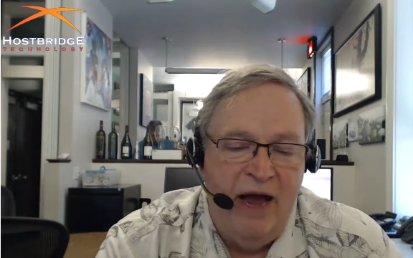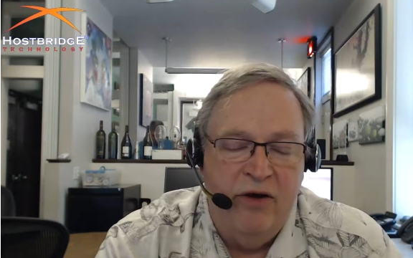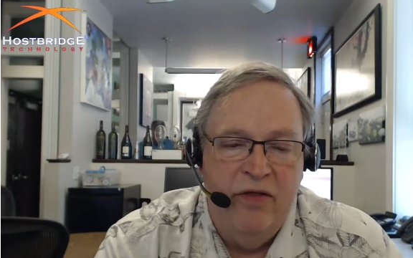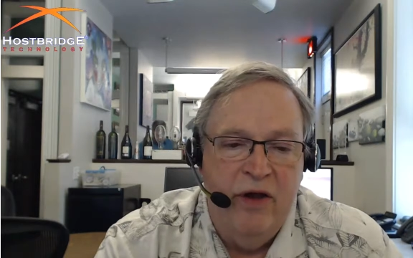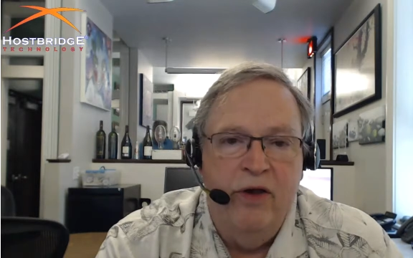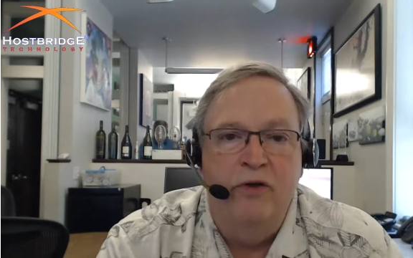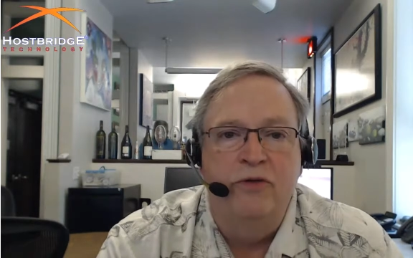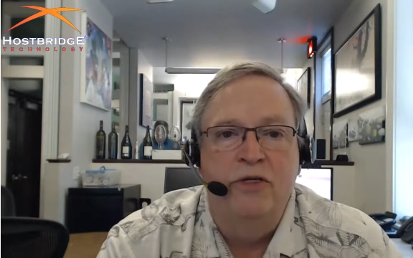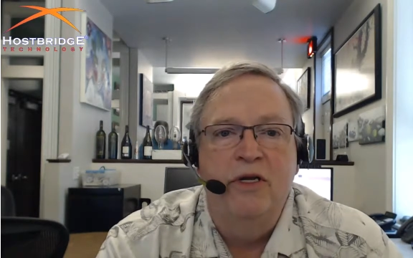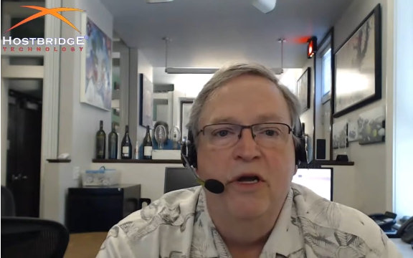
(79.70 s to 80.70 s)
out of the
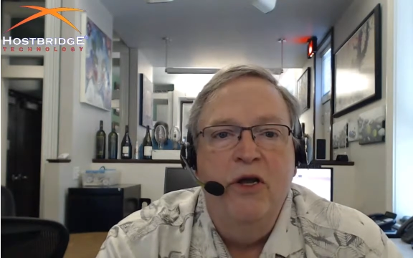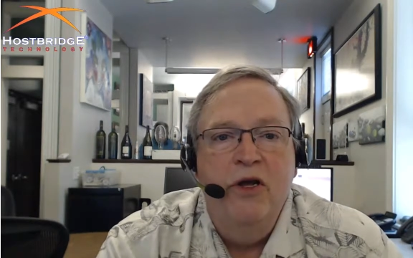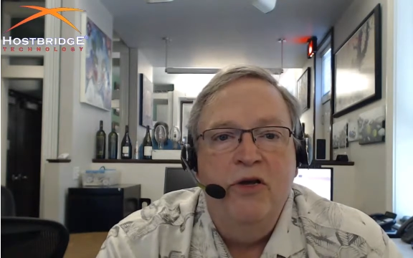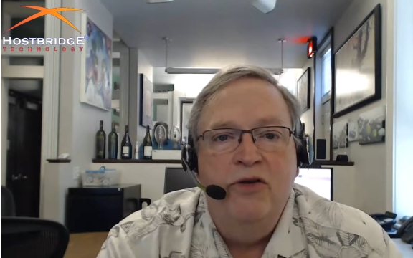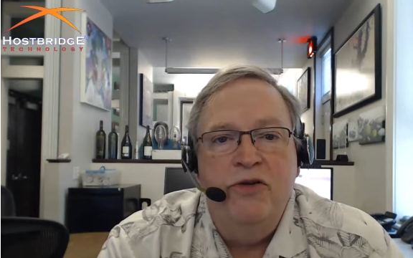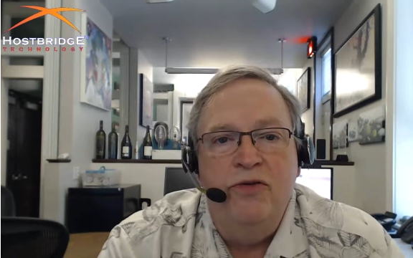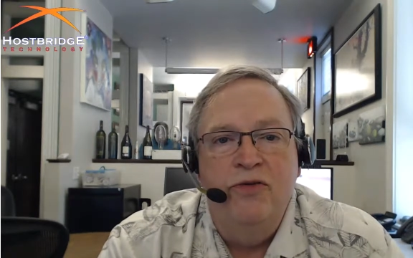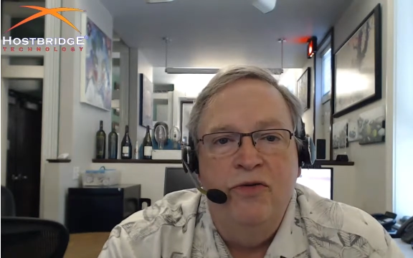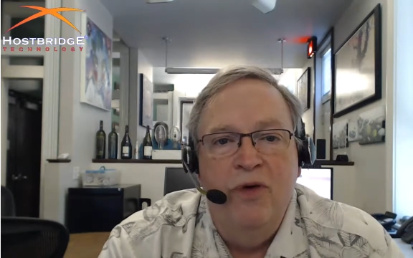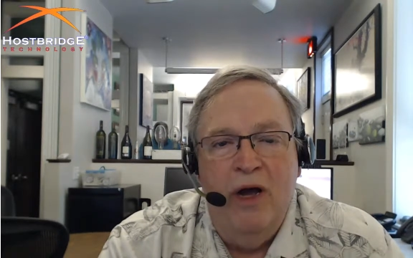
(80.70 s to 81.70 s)
host
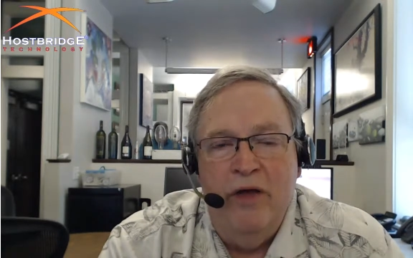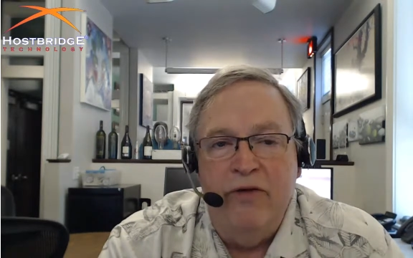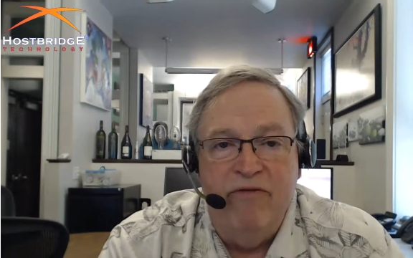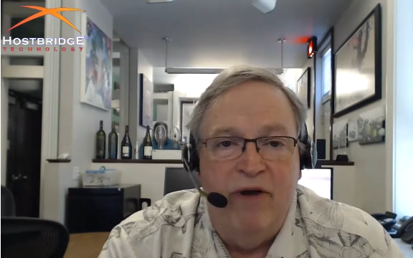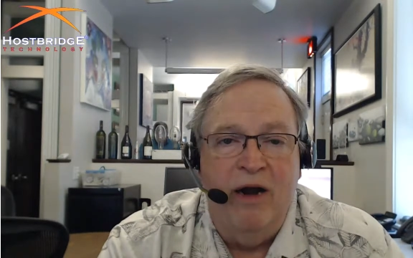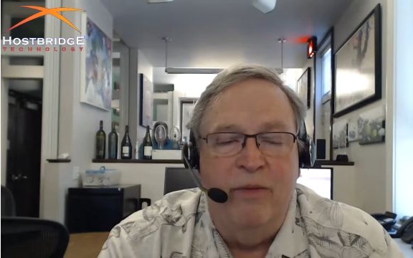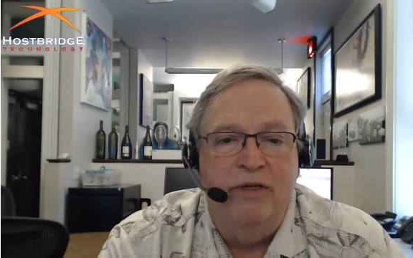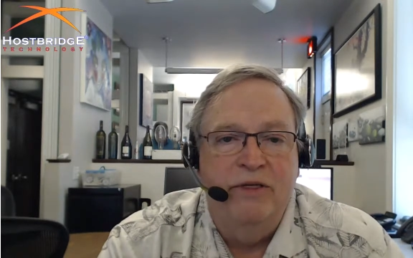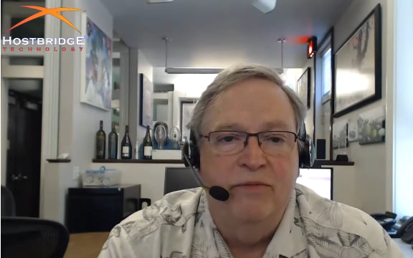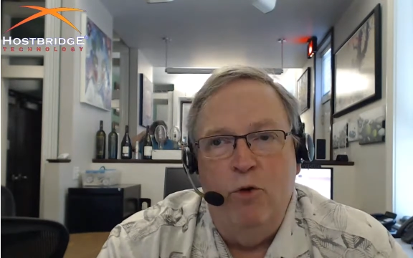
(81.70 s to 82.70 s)
to other
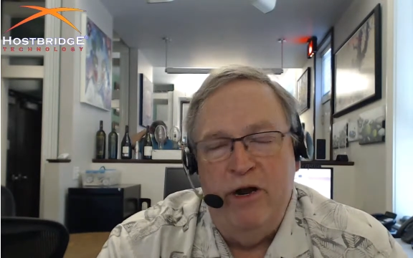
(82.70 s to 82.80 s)
environments.